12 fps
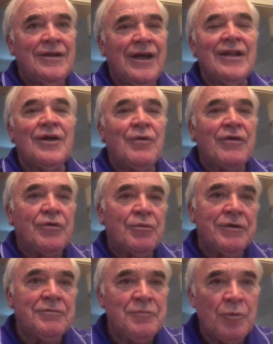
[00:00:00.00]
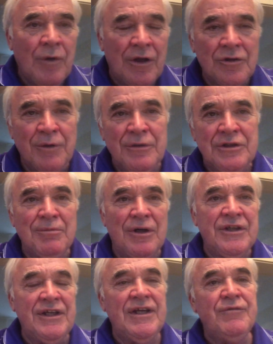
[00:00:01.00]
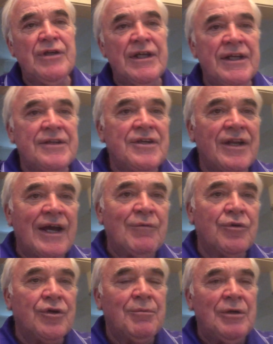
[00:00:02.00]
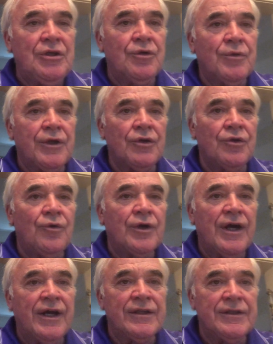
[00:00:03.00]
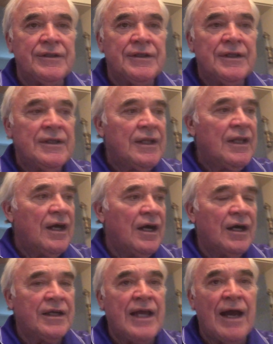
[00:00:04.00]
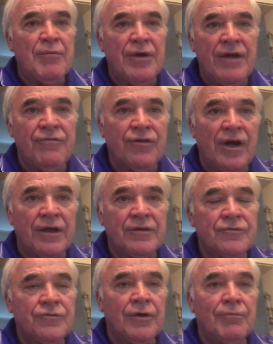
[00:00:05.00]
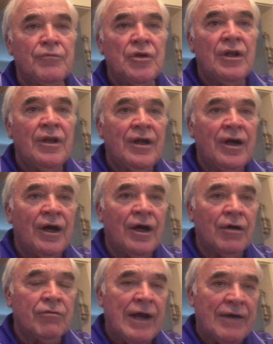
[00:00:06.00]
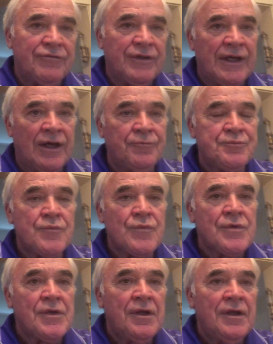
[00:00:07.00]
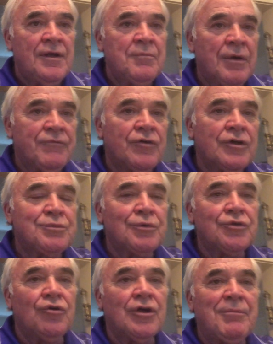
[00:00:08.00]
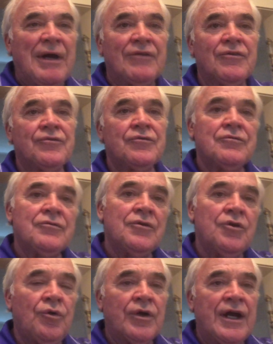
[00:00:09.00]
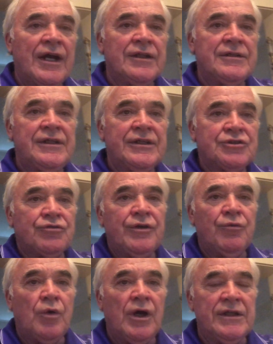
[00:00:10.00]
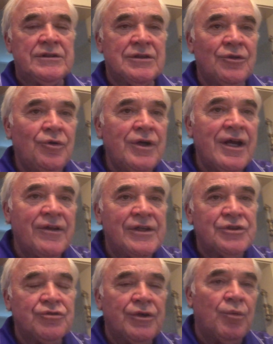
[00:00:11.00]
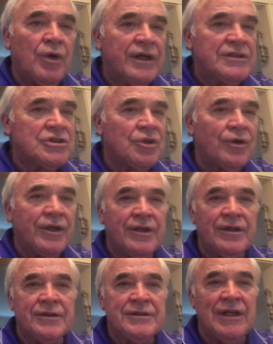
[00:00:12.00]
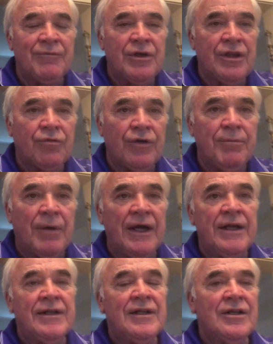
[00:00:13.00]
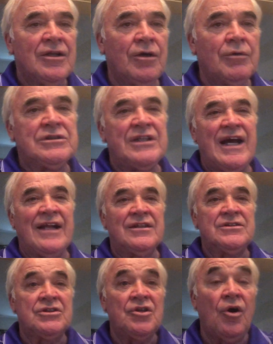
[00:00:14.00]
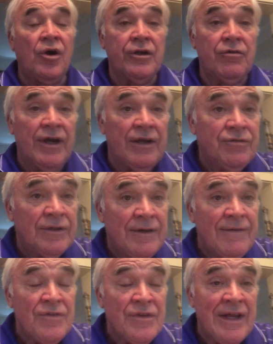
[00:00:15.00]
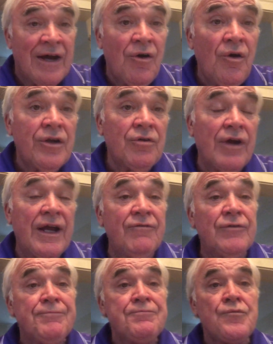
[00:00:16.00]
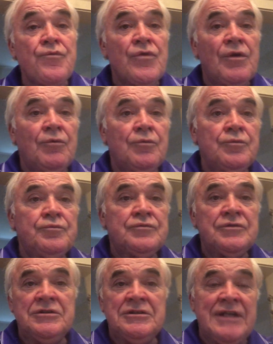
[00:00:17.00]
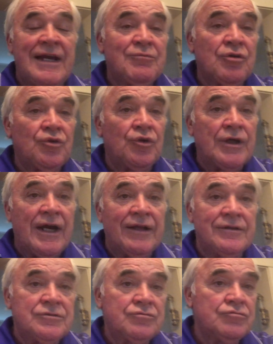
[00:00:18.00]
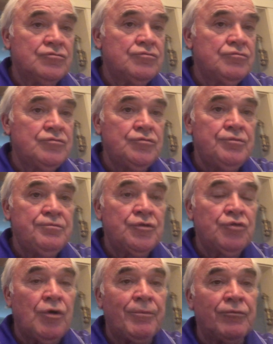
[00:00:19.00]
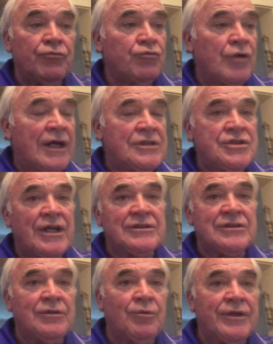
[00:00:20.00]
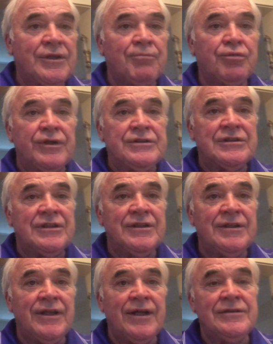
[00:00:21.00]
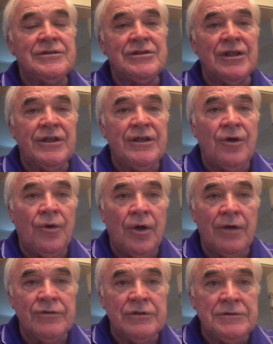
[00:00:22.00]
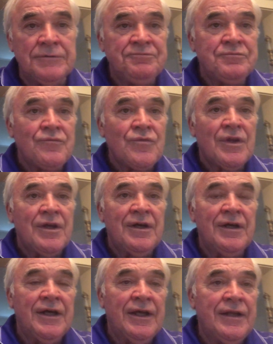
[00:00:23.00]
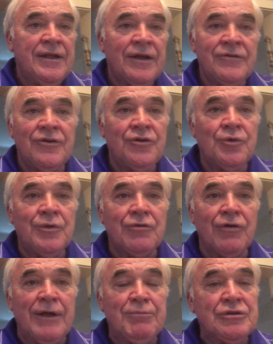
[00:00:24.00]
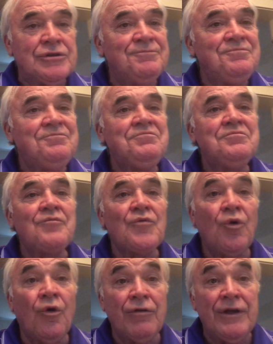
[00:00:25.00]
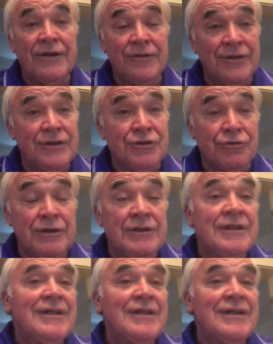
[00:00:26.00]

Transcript: Hello, everyone. Welcome. It's Monday evening, and tonight we're going to be doing a Long Island Cabernet Franc from Raphael. But first, we'll talk about Long Island history of wines. Long Island history of wine started in '73 by Lois and Alex Hardgrave. Now, Hardgrave came to Long Island, grew up in Rochester, went to Princeton, then studied Harvard, and nothing to do with grapes, Oriental history.